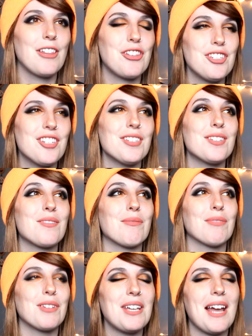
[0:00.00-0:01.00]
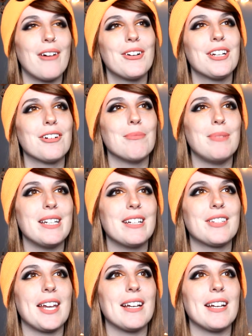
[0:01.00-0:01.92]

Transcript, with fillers: She's just really out here being